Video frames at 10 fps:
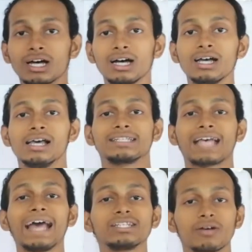the
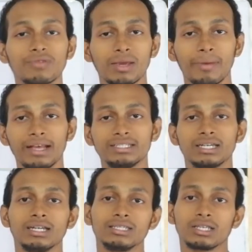size of the
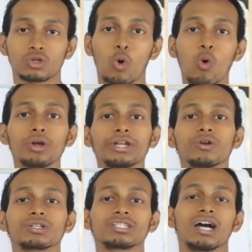image, this O
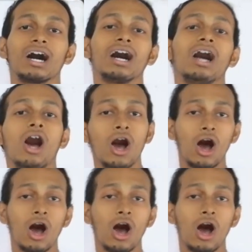denotes the